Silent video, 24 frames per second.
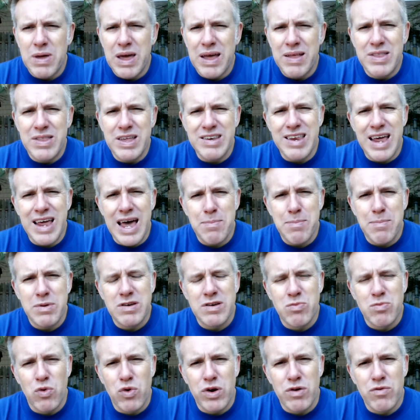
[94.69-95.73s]
and this
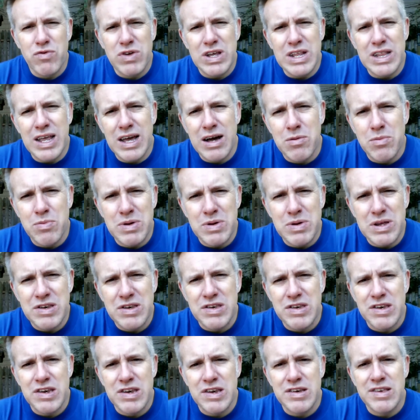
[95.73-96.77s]
happens more in retail
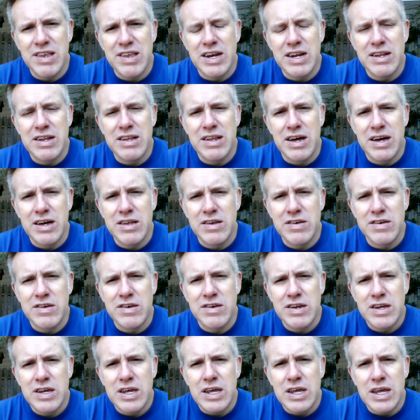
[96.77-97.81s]
businesses than it
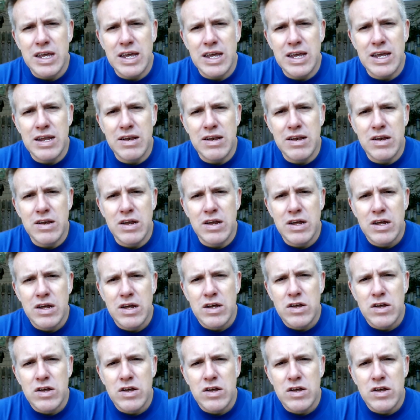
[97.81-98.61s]
does in